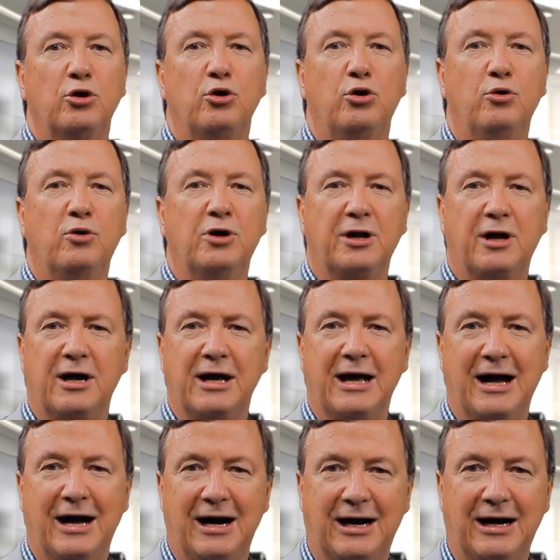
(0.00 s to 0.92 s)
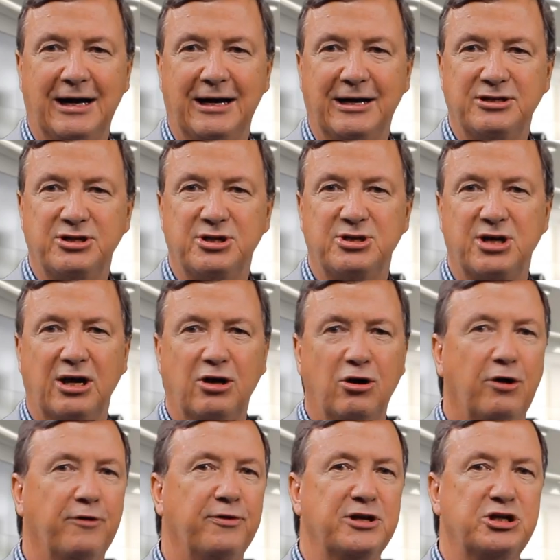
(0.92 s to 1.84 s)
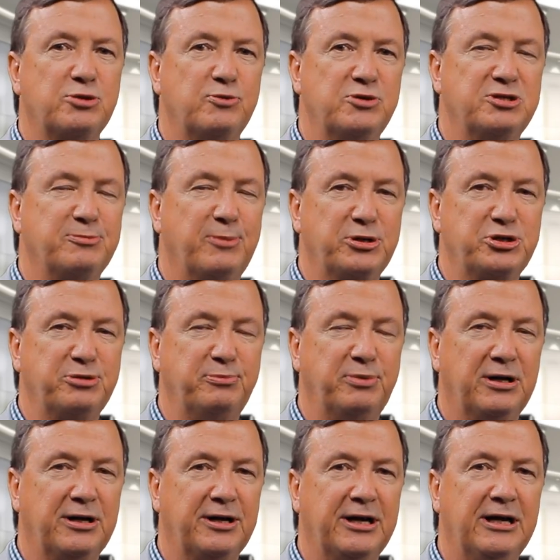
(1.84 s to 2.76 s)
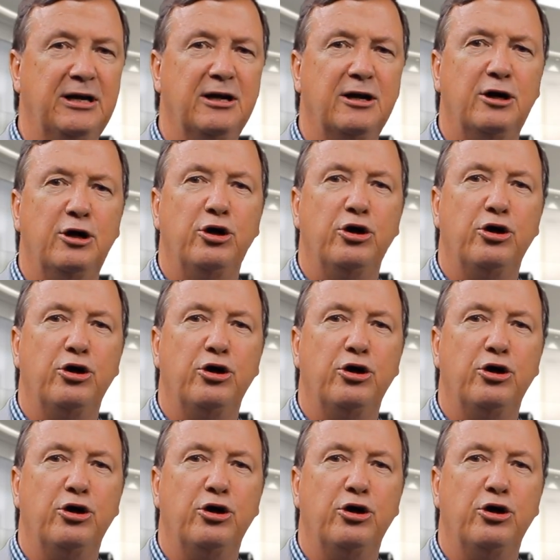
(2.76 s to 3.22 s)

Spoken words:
Who can I hire to take on this responsibility?